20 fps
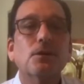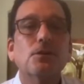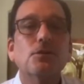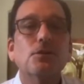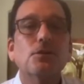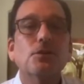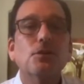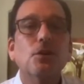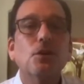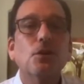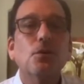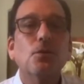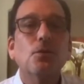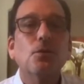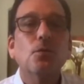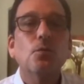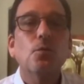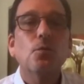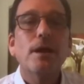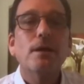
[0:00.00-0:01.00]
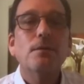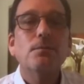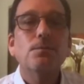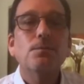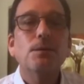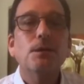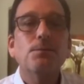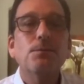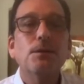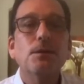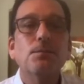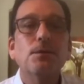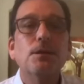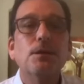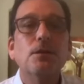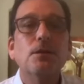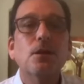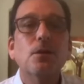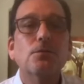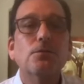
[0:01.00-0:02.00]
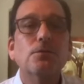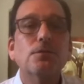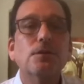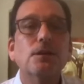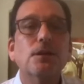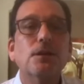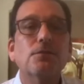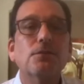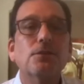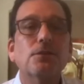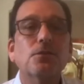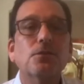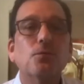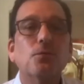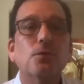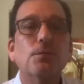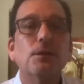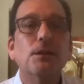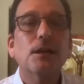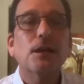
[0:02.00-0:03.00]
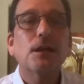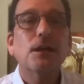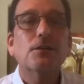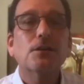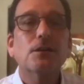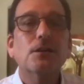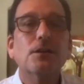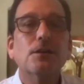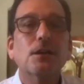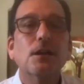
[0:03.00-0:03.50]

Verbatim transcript: do you know when PPP loan forgiveness will be calculated?